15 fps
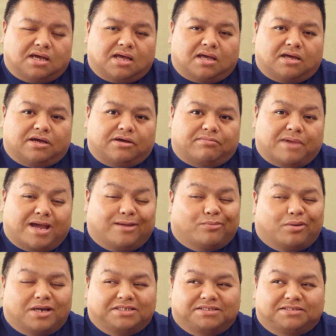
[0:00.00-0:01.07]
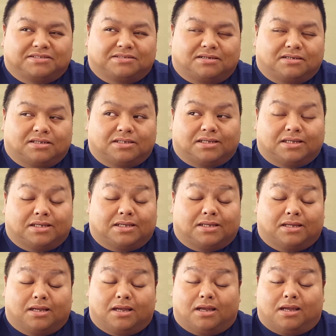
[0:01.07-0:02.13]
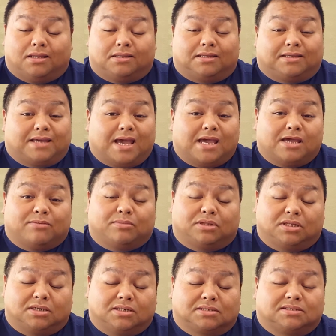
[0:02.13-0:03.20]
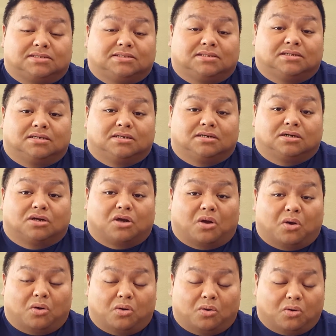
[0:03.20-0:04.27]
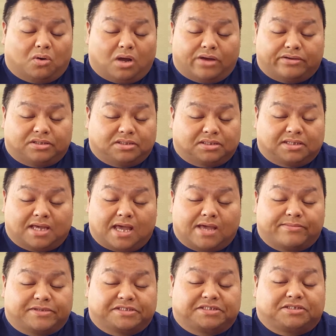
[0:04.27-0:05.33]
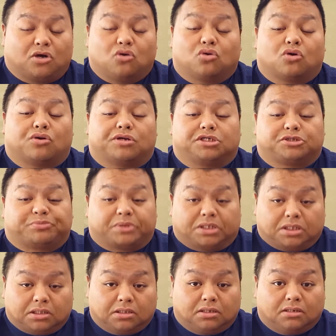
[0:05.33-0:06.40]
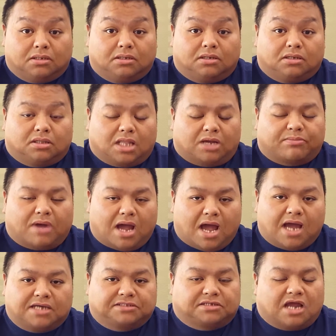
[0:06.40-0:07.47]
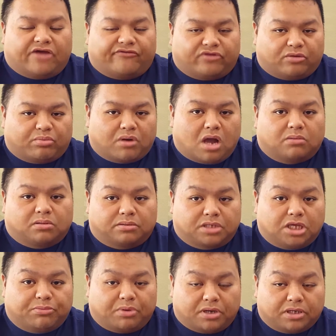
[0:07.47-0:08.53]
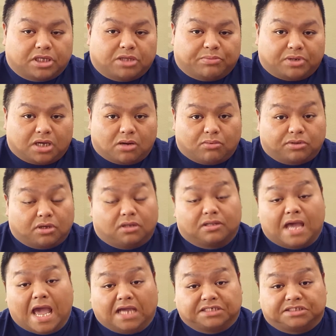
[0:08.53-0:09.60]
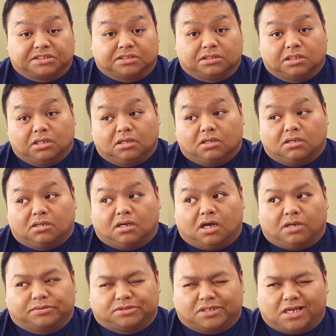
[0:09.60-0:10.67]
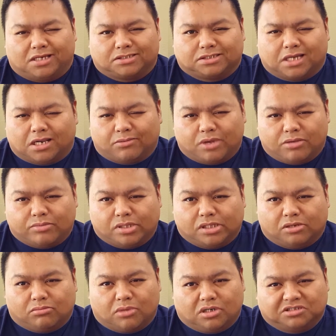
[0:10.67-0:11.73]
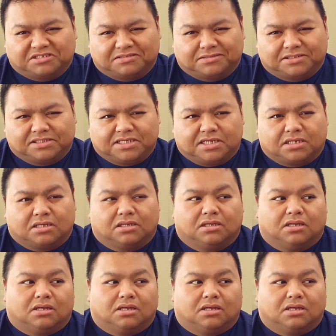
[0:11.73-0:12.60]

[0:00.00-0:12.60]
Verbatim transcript: Uh, my impressions on it. The game looks cool. I, the game is so crispy, like my eyes are having a problem keep up, keeping up with all the action. Um, so it actually kind of made me a little motion sick.